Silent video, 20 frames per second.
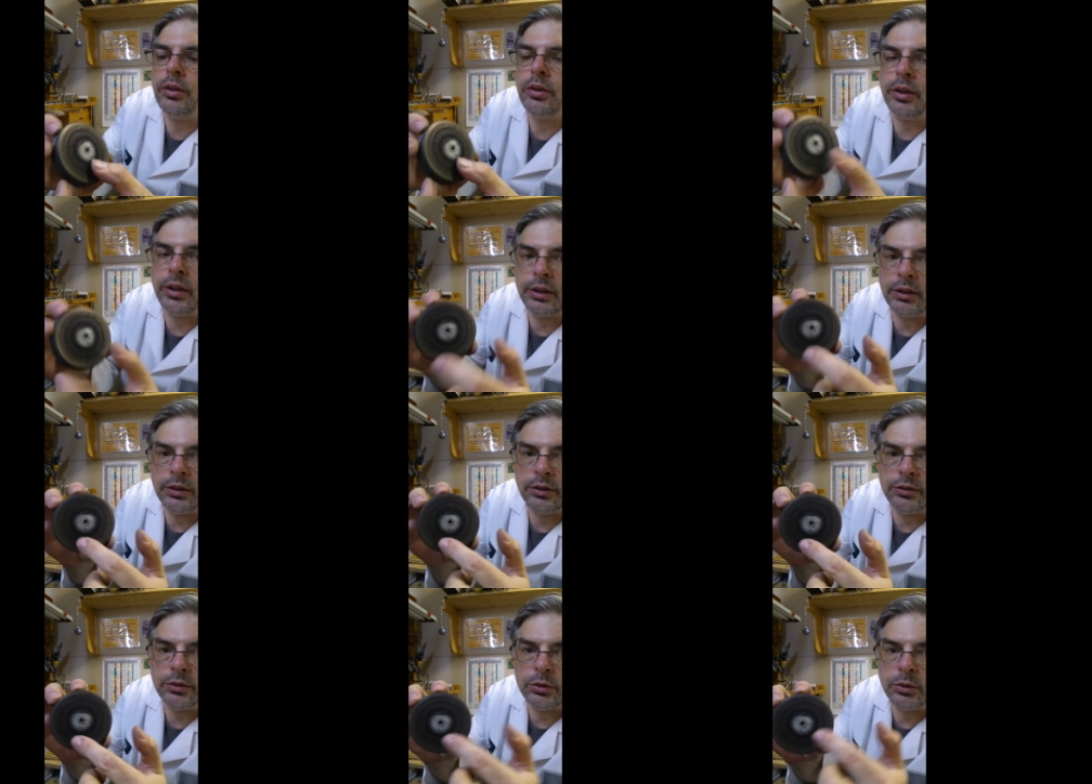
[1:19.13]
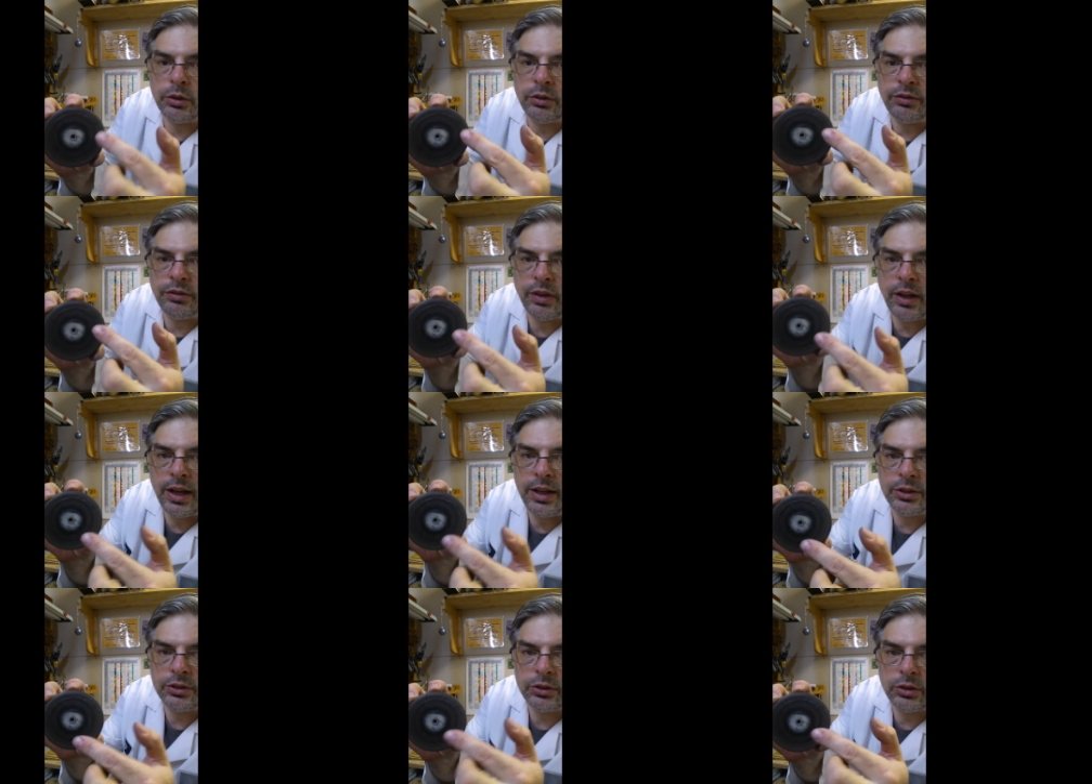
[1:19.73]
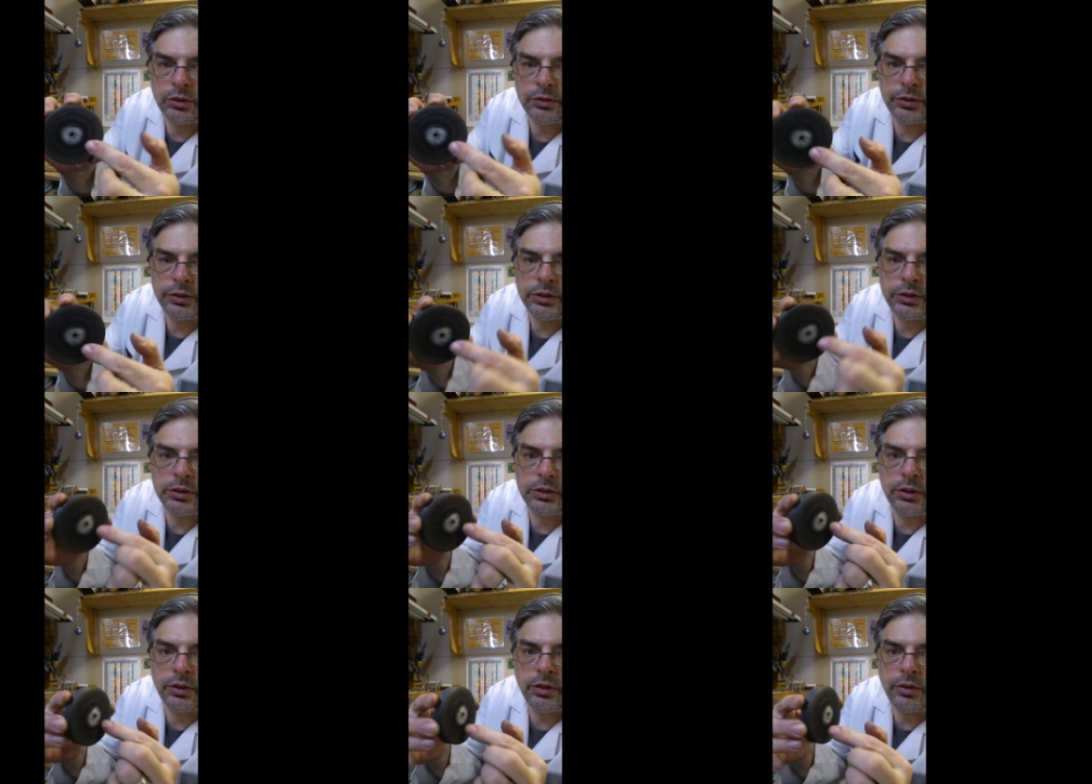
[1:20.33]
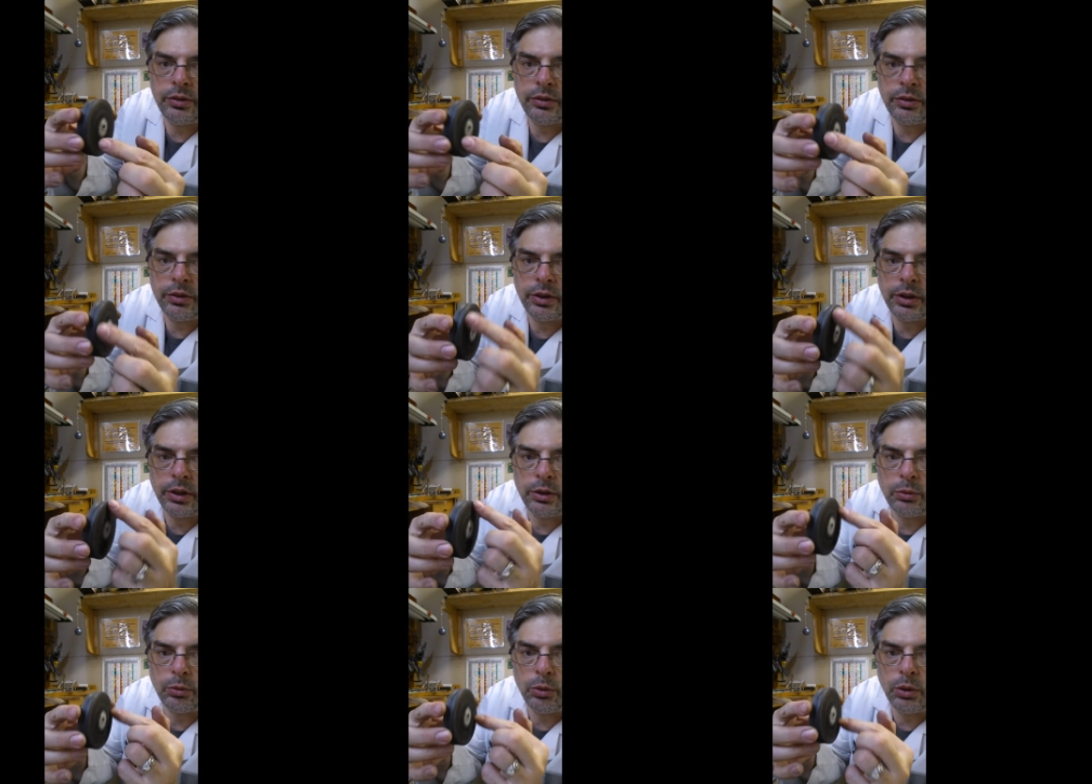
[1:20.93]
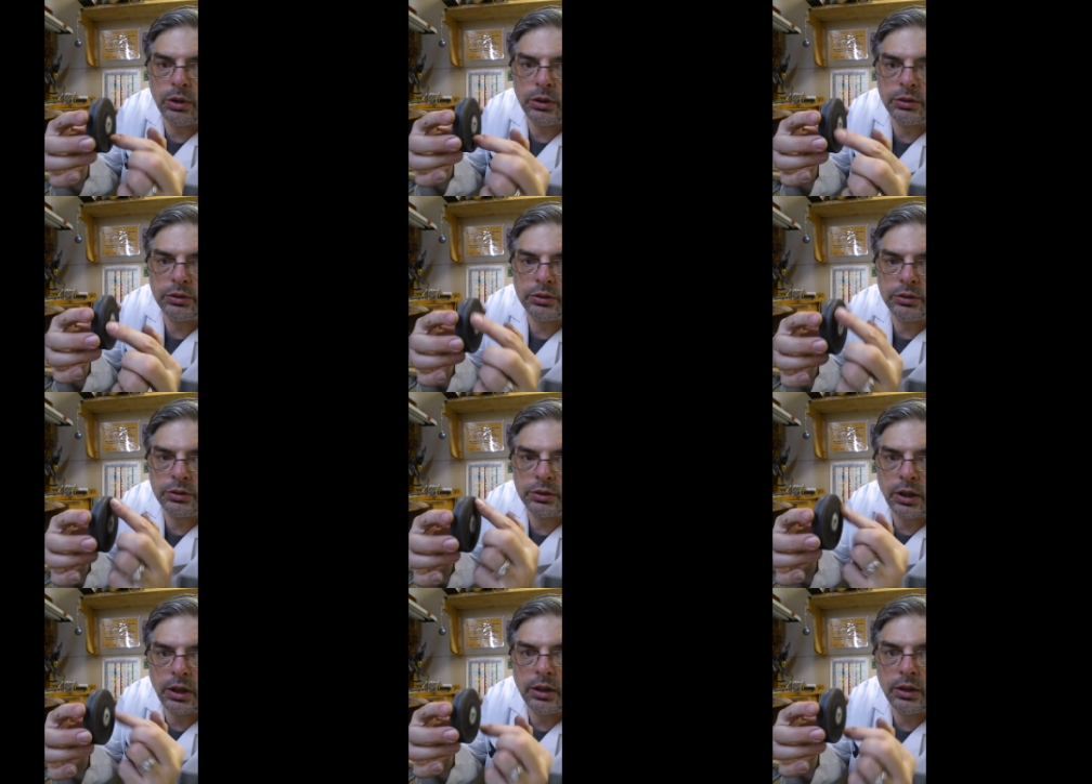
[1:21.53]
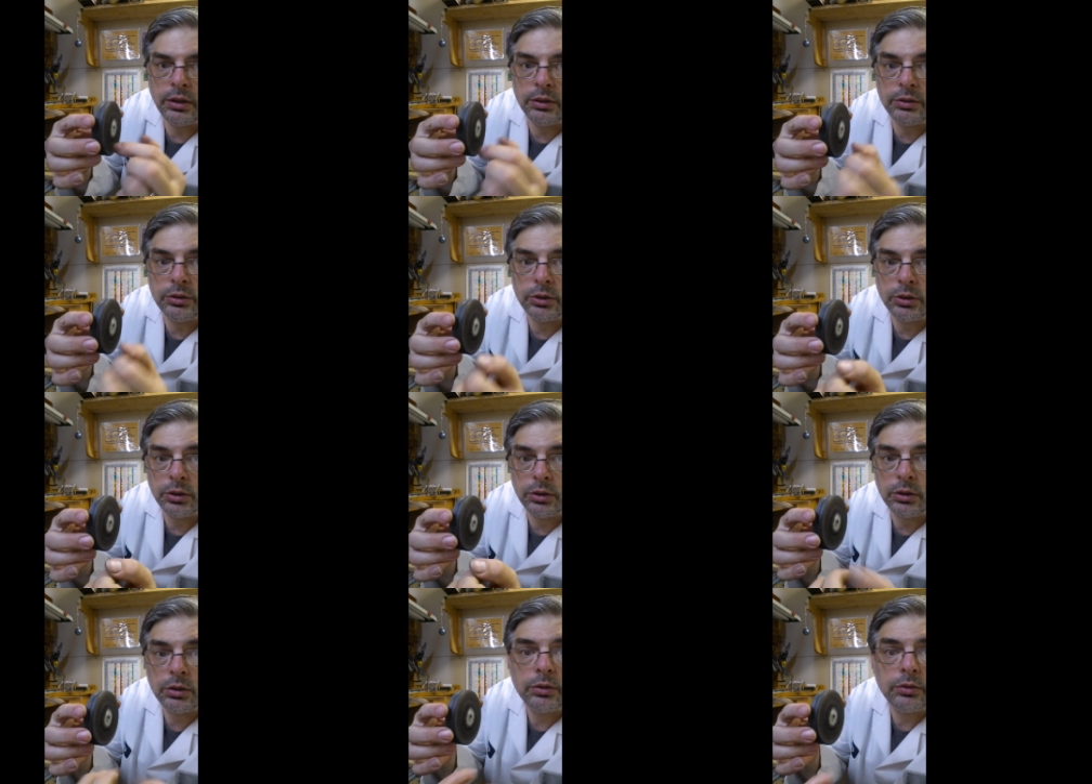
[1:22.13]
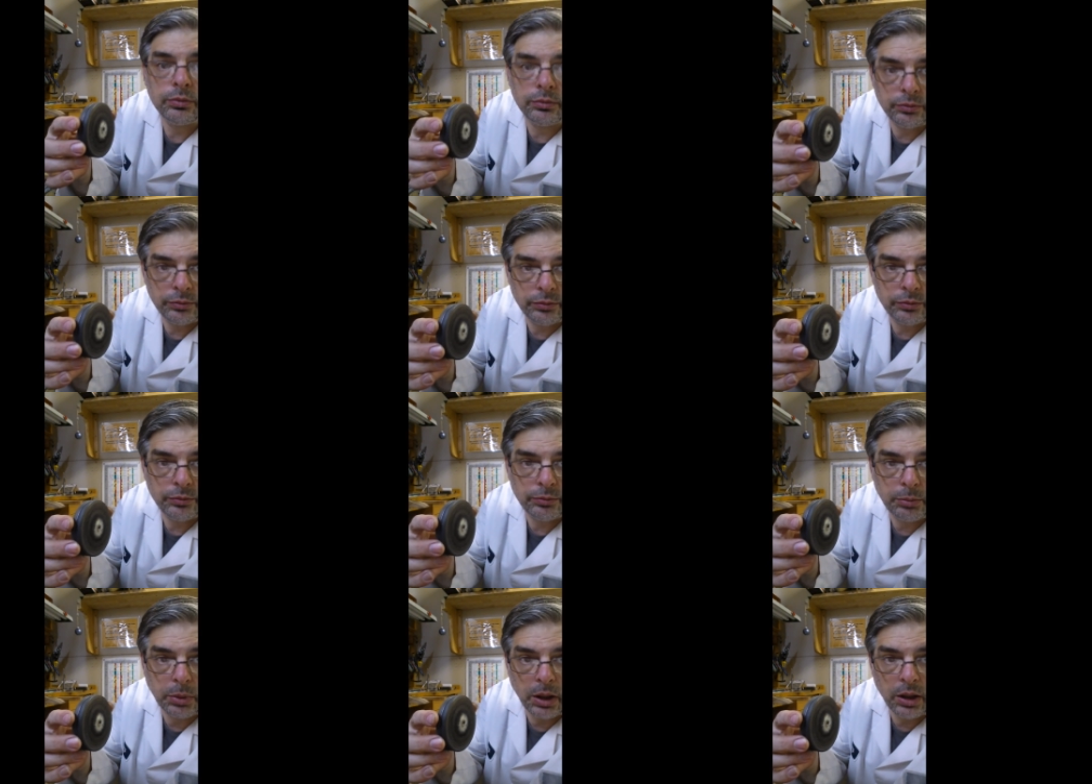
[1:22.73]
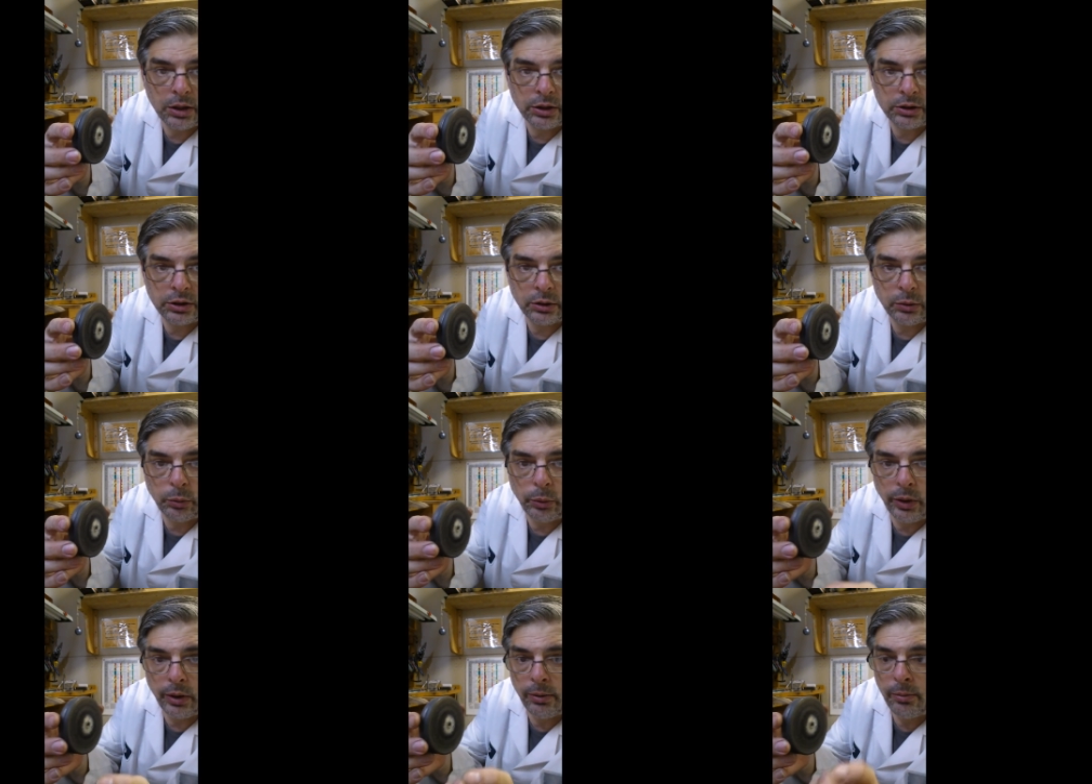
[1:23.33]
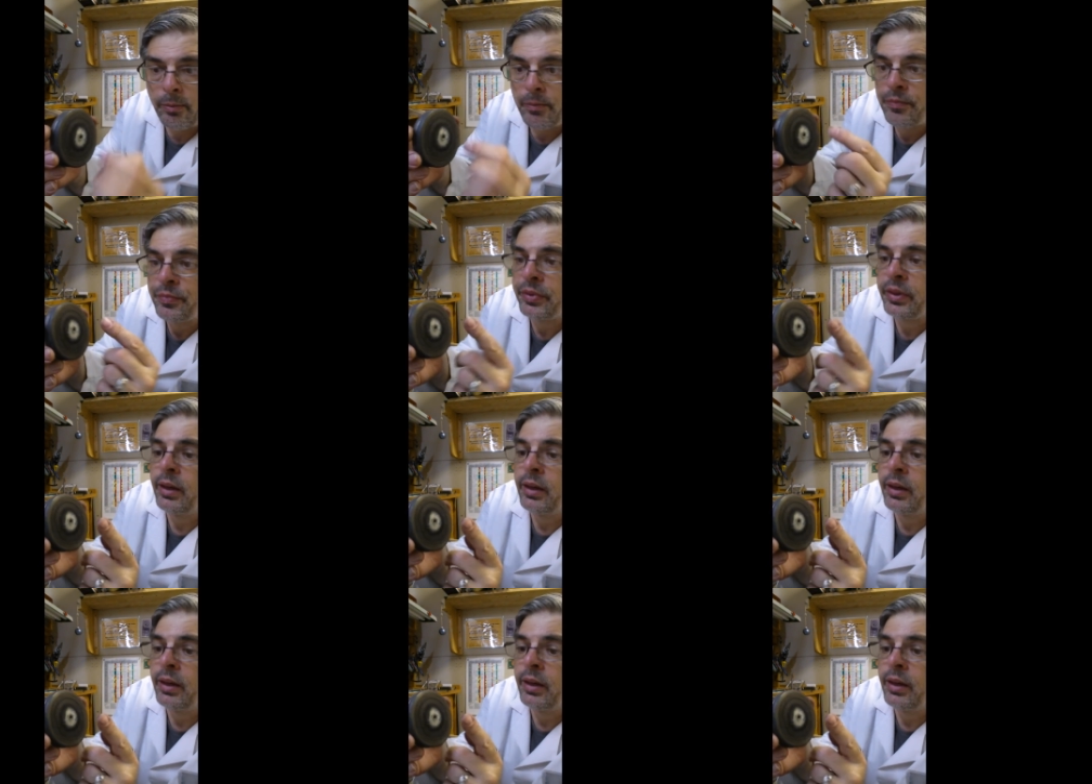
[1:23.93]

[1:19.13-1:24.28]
that gives you a flat surface that runs on your polishing wheel,